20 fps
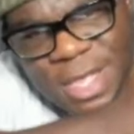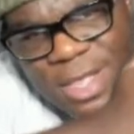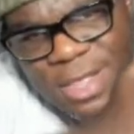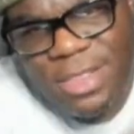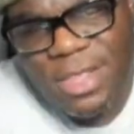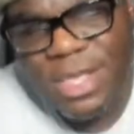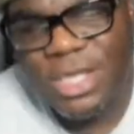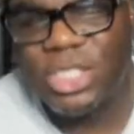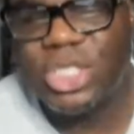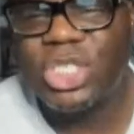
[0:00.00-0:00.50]

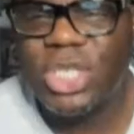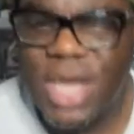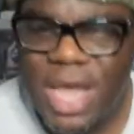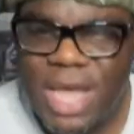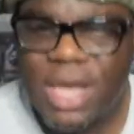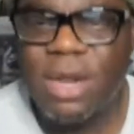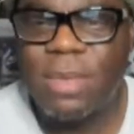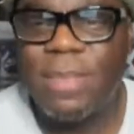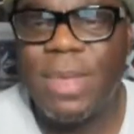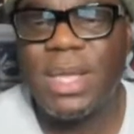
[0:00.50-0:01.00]
the
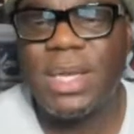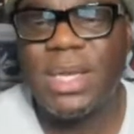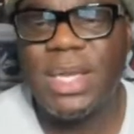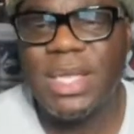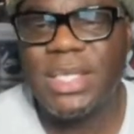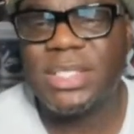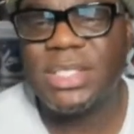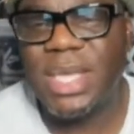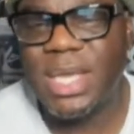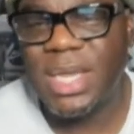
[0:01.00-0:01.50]
channel, man.
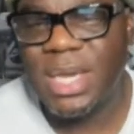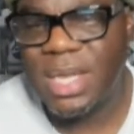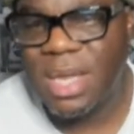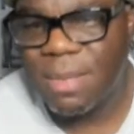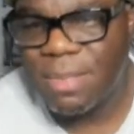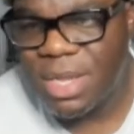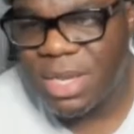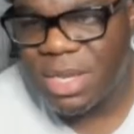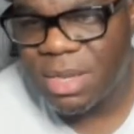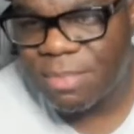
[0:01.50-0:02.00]
Let's get it.
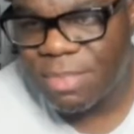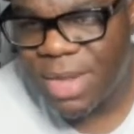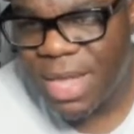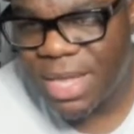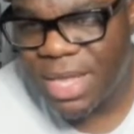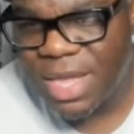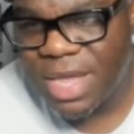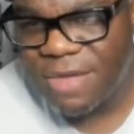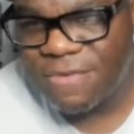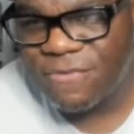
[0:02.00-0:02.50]
I'm getting the Black
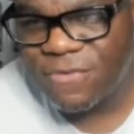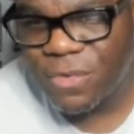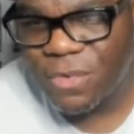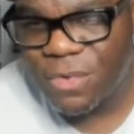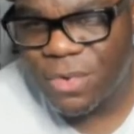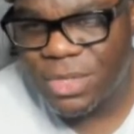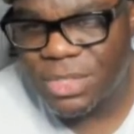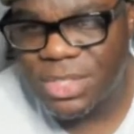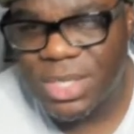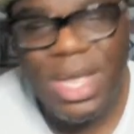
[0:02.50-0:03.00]
Cat
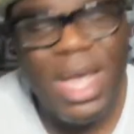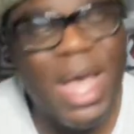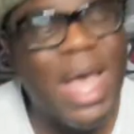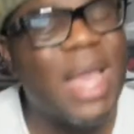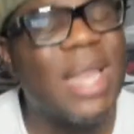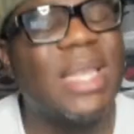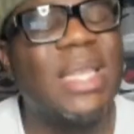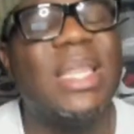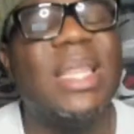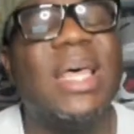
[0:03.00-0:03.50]
Fours. I
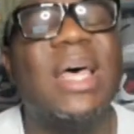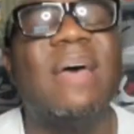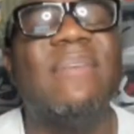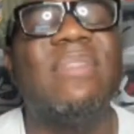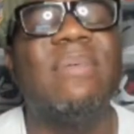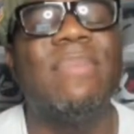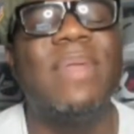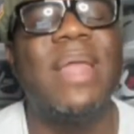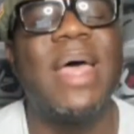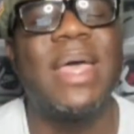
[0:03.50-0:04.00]
love
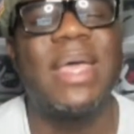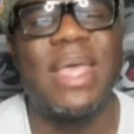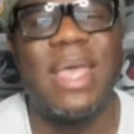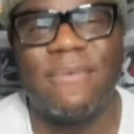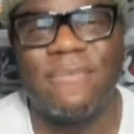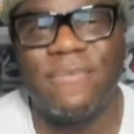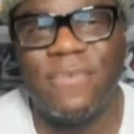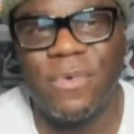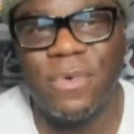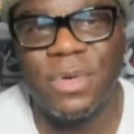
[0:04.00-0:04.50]
the Black
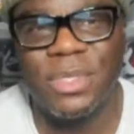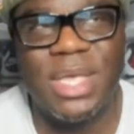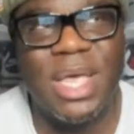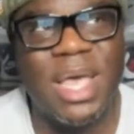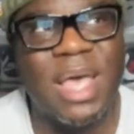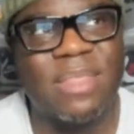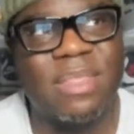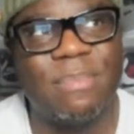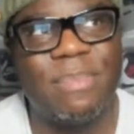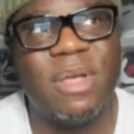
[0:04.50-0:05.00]
Cat Fours. I
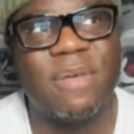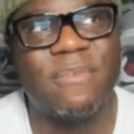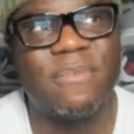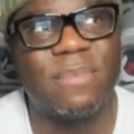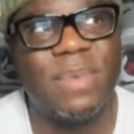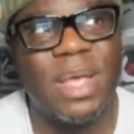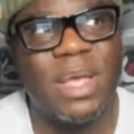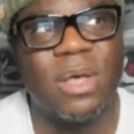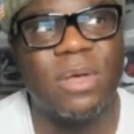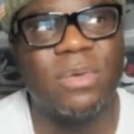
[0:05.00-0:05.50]
have the pair from
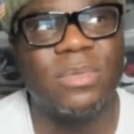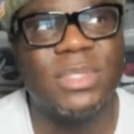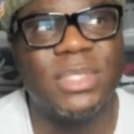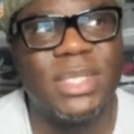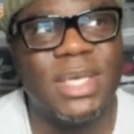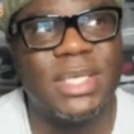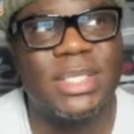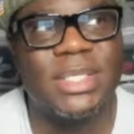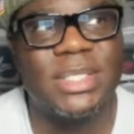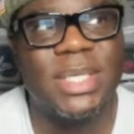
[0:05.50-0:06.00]
like
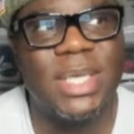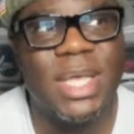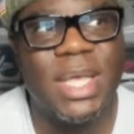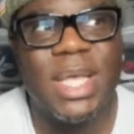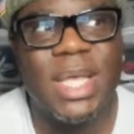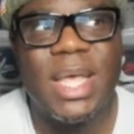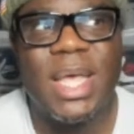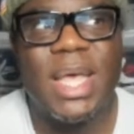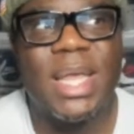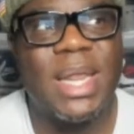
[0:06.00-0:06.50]
06,
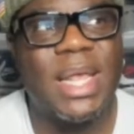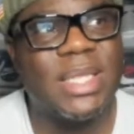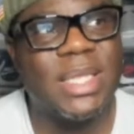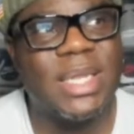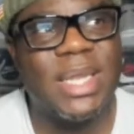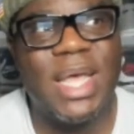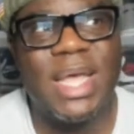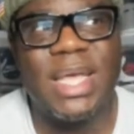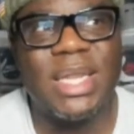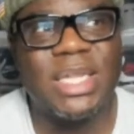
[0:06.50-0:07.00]
and I did
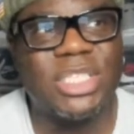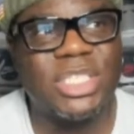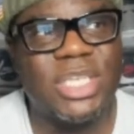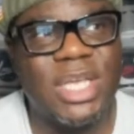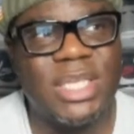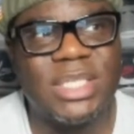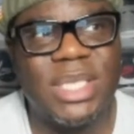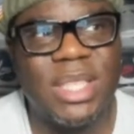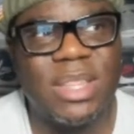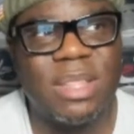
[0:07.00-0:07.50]
not get a
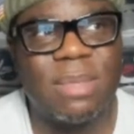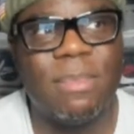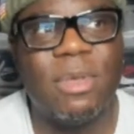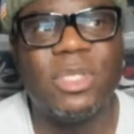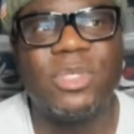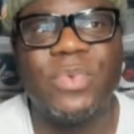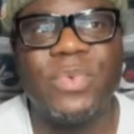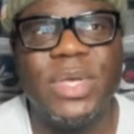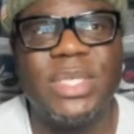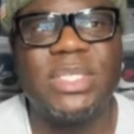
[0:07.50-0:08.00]
chance to get the
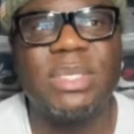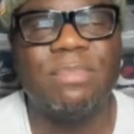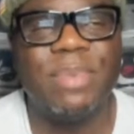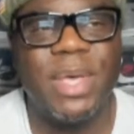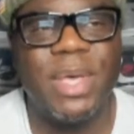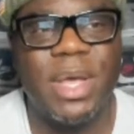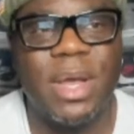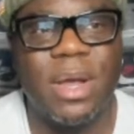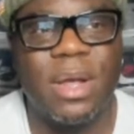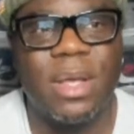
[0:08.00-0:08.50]
most recent
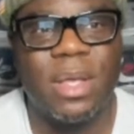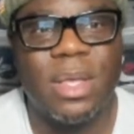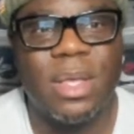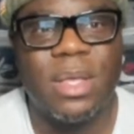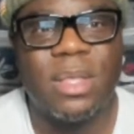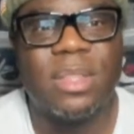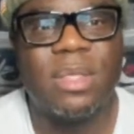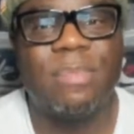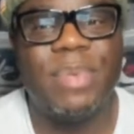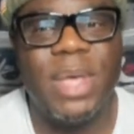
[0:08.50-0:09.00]
pair.
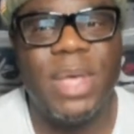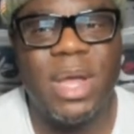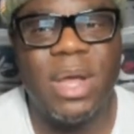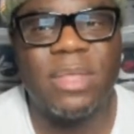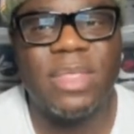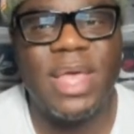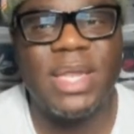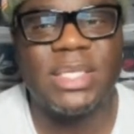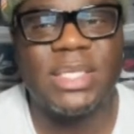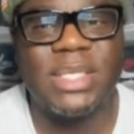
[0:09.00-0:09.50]
The pair
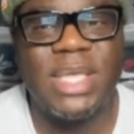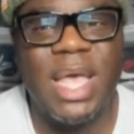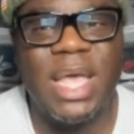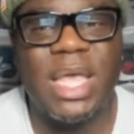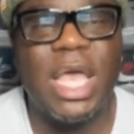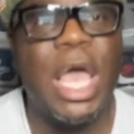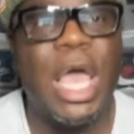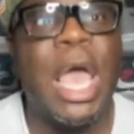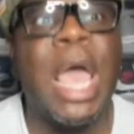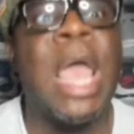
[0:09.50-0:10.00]
that is like
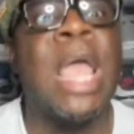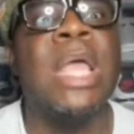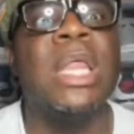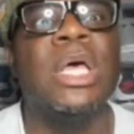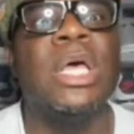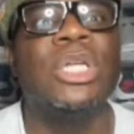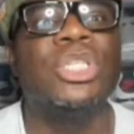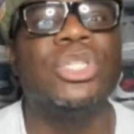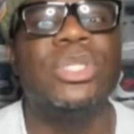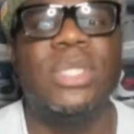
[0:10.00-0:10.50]

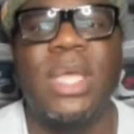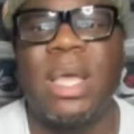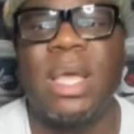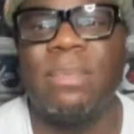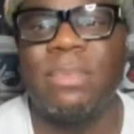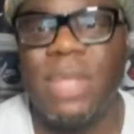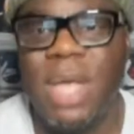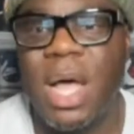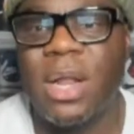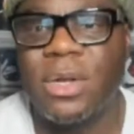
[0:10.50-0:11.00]
800 damn
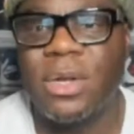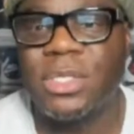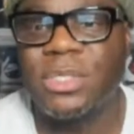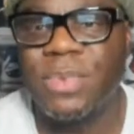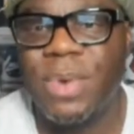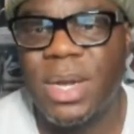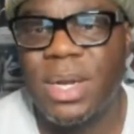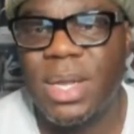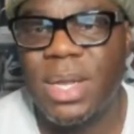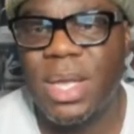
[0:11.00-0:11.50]
dollars
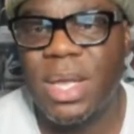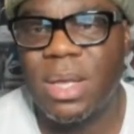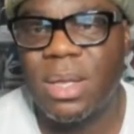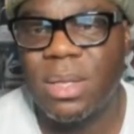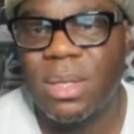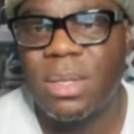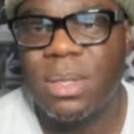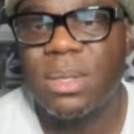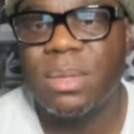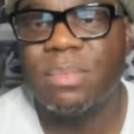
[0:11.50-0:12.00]
right now.
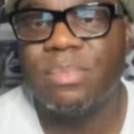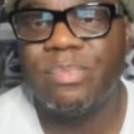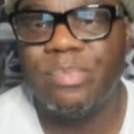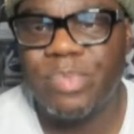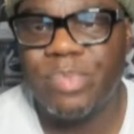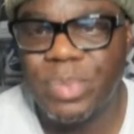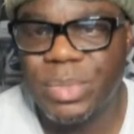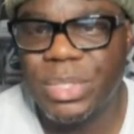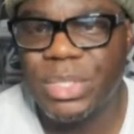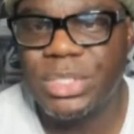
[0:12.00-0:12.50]

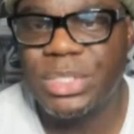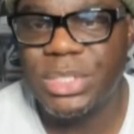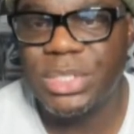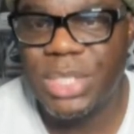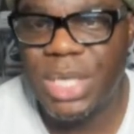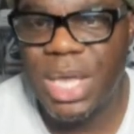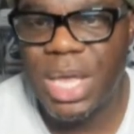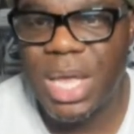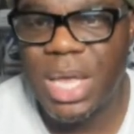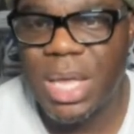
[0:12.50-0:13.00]
Puss
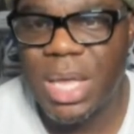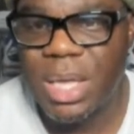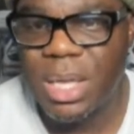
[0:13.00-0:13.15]
sad.